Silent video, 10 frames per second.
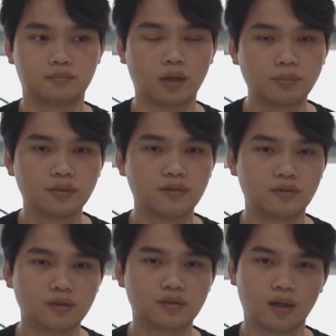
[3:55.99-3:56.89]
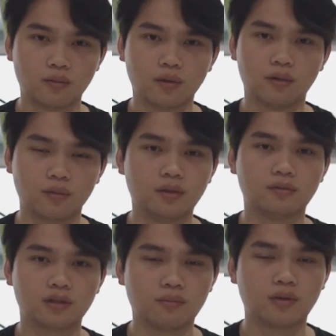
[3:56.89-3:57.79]
probably feels that way
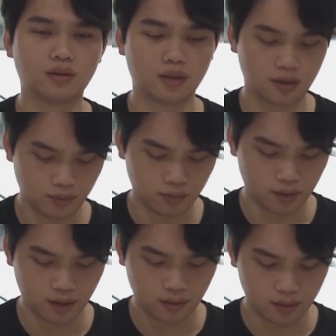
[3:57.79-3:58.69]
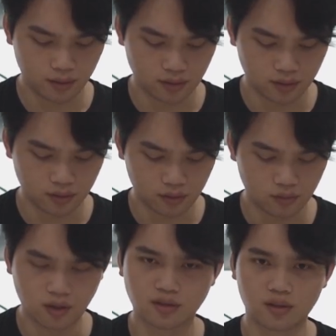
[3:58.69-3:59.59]
when something that they put out there doesn't do as
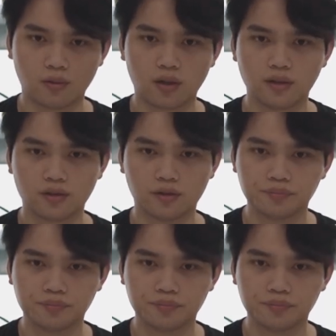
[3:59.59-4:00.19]
well as they want it to.